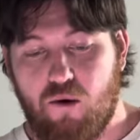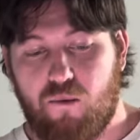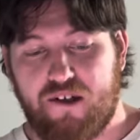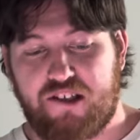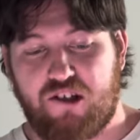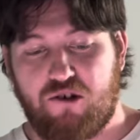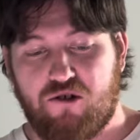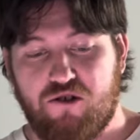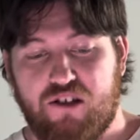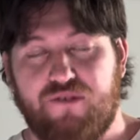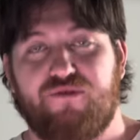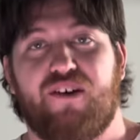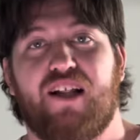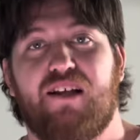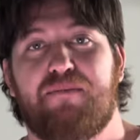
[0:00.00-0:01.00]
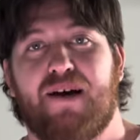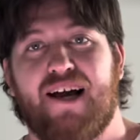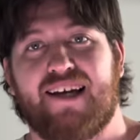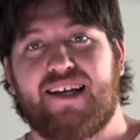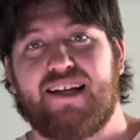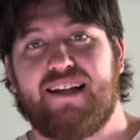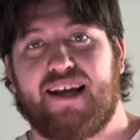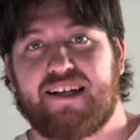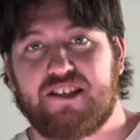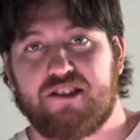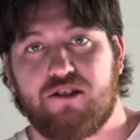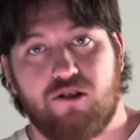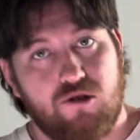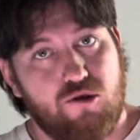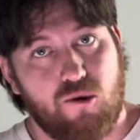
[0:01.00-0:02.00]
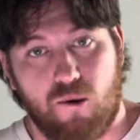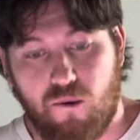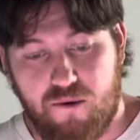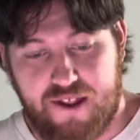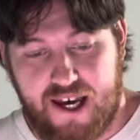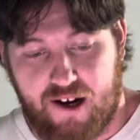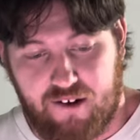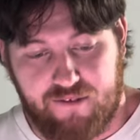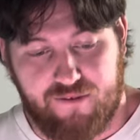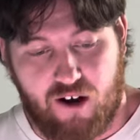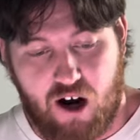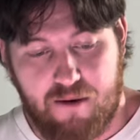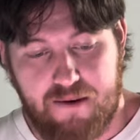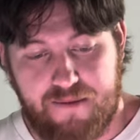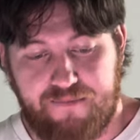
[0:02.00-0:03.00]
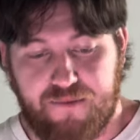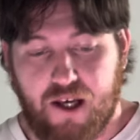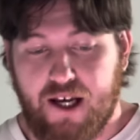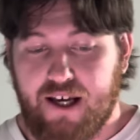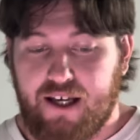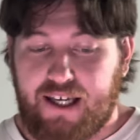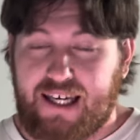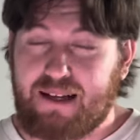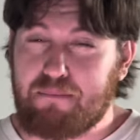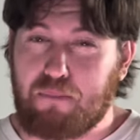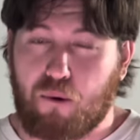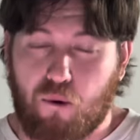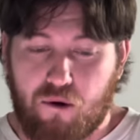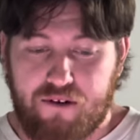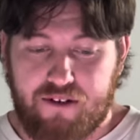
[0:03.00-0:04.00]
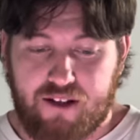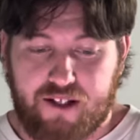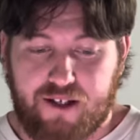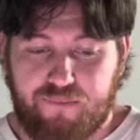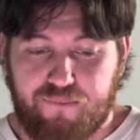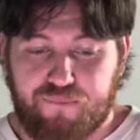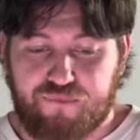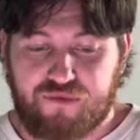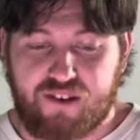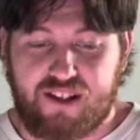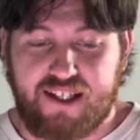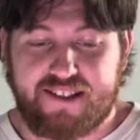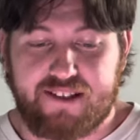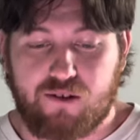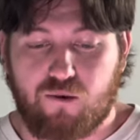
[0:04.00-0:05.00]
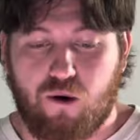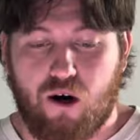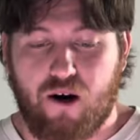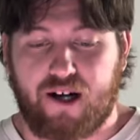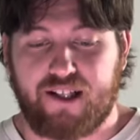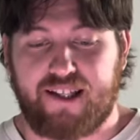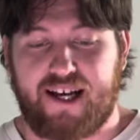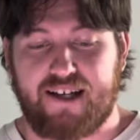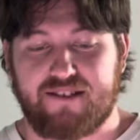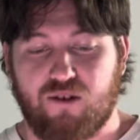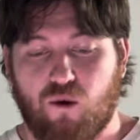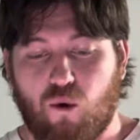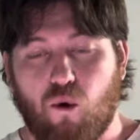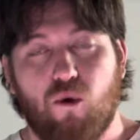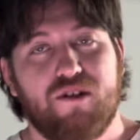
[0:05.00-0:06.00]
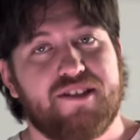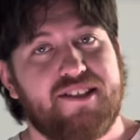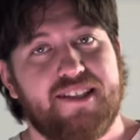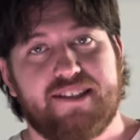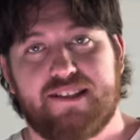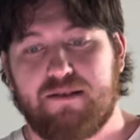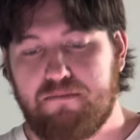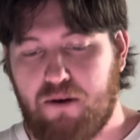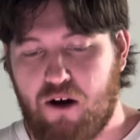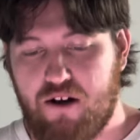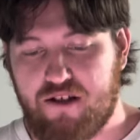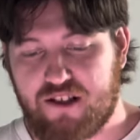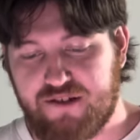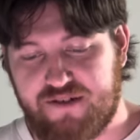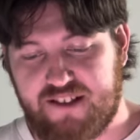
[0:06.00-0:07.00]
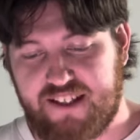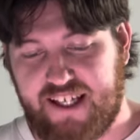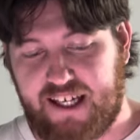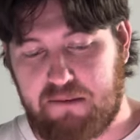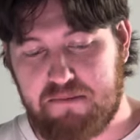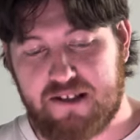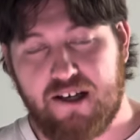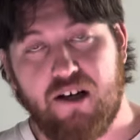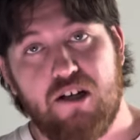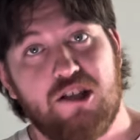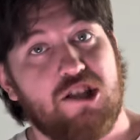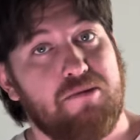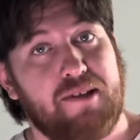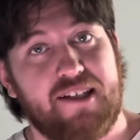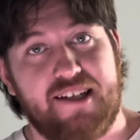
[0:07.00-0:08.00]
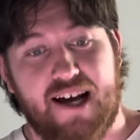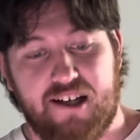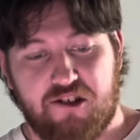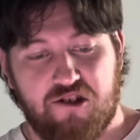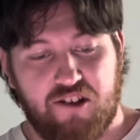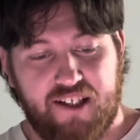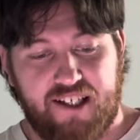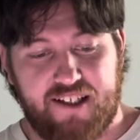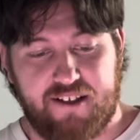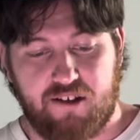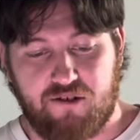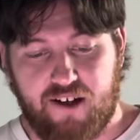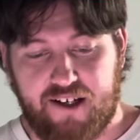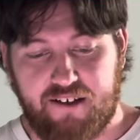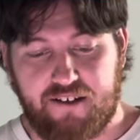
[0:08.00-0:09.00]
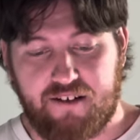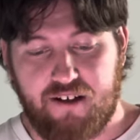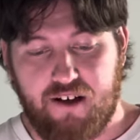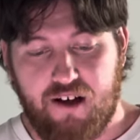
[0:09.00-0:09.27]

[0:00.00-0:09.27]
where children develop a connection to their environment. Importantly, this inquiry allows all 6 components of STEAMS to be naturally integrated.